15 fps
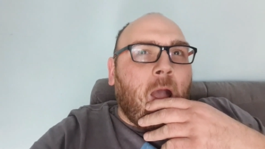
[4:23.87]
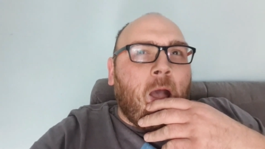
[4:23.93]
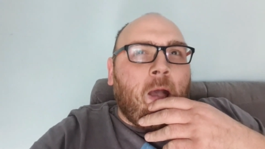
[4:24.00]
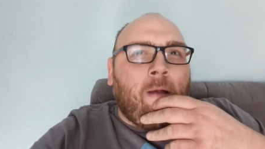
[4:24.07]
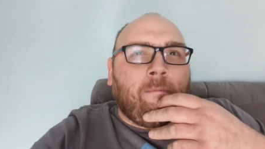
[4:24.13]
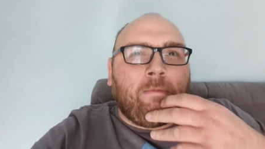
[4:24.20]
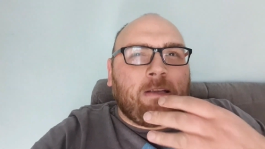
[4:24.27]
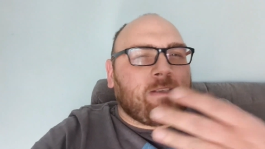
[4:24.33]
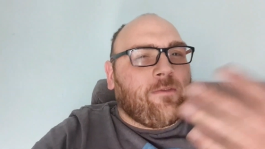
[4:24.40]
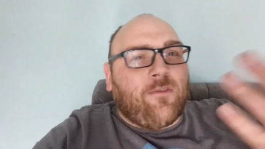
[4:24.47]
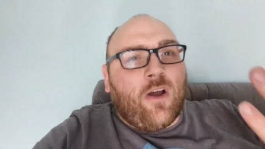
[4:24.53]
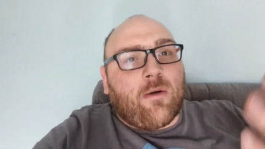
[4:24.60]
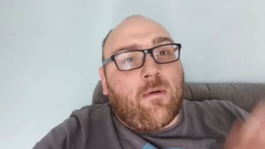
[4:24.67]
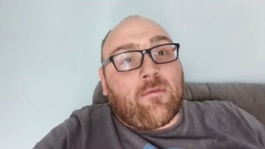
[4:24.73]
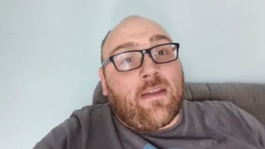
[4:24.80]
Um, it's a
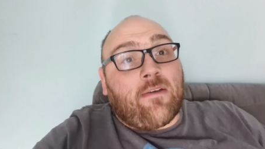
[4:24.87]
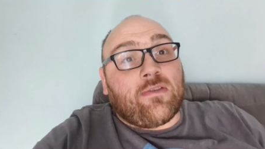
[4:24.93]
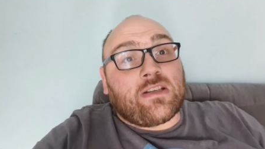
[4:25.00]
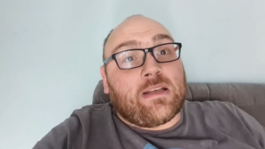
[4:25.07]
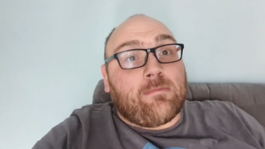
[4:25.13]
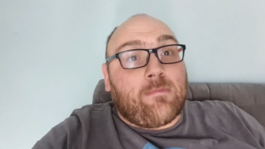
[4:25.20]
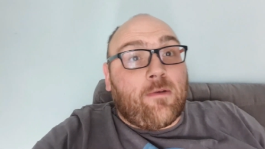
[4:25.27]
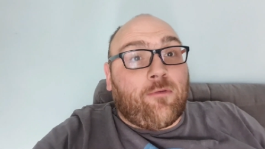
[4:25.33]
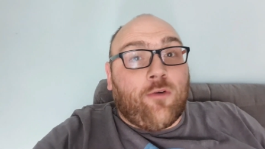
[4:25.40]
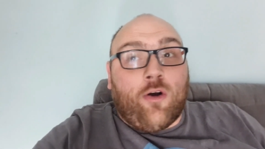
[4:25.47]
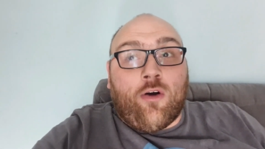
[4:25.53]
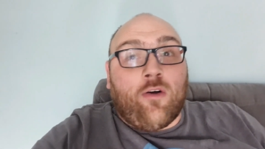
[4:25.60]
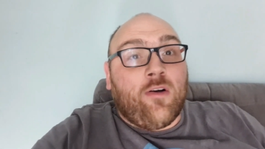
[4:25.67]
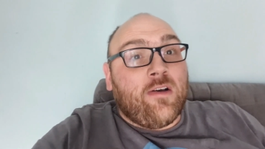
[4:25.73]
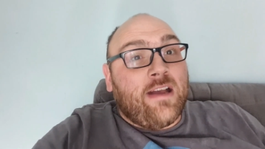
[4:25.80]
film I've never seen
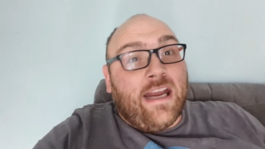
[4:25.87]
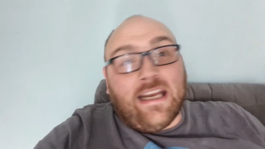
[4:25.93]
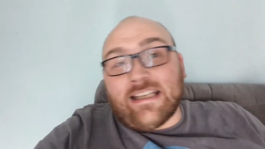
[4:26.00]
before.